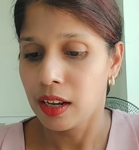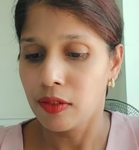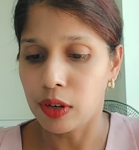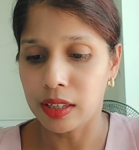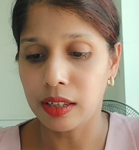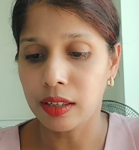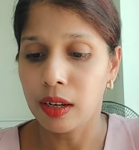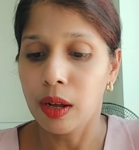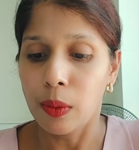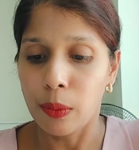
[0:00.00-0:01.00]
Further,
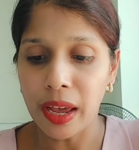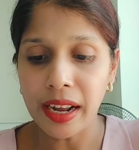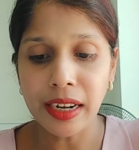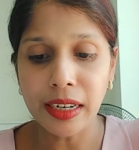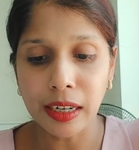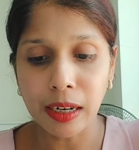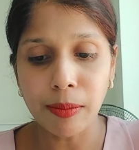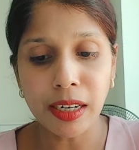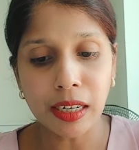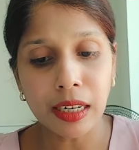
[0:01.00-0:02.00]
where an
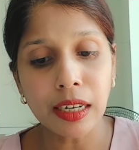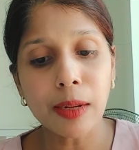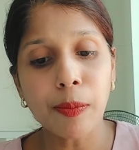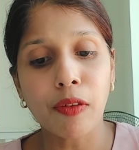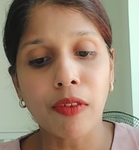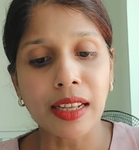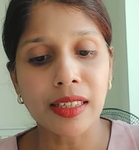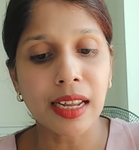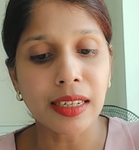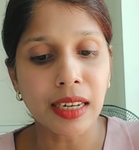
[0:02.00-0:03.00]
agreement clearly provides that